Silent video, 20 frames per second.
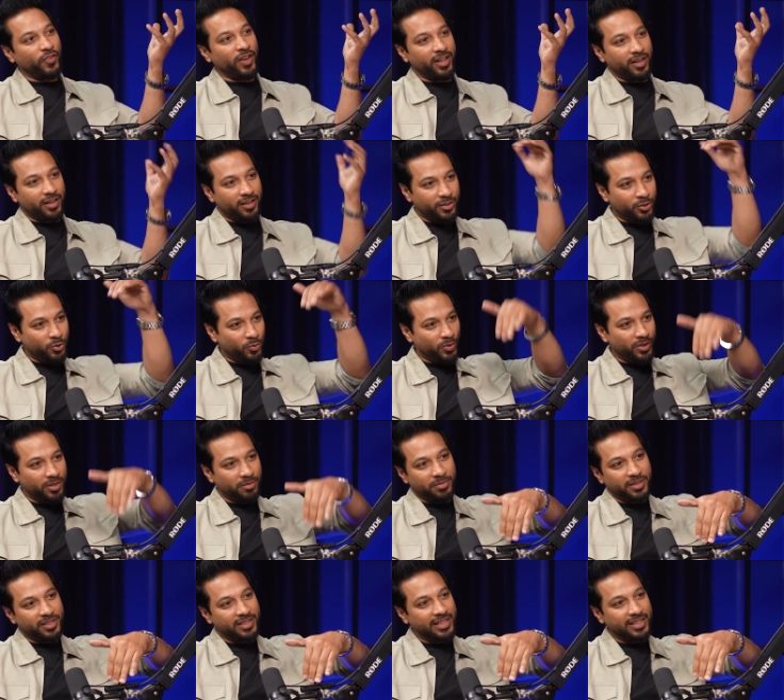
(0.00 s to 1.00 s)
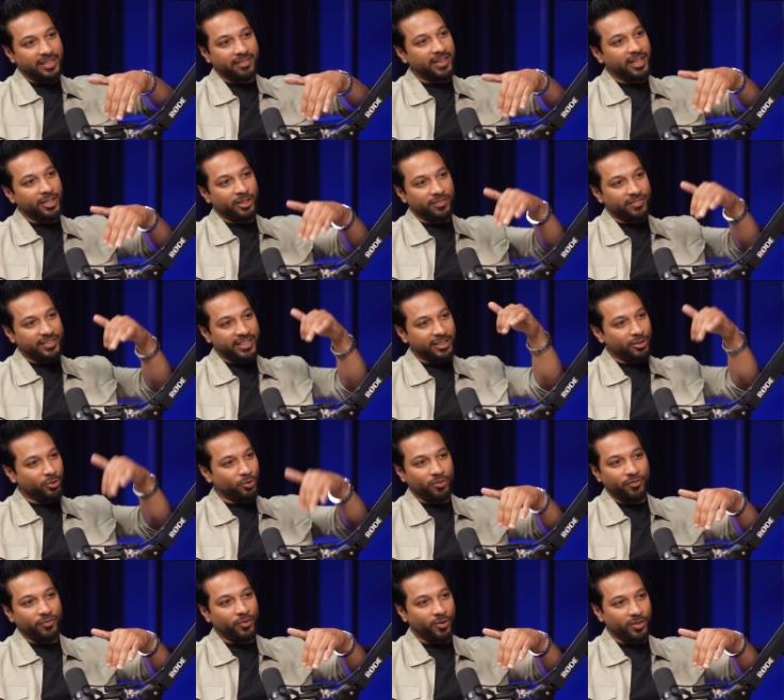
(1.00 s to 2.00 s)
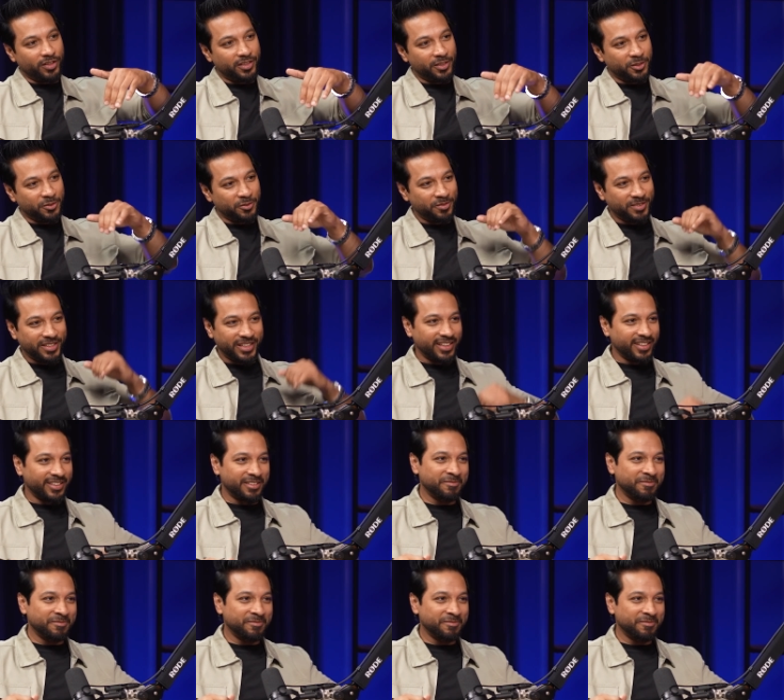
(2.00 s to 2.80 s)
fail, you will be that valley of death you will fall into, correct?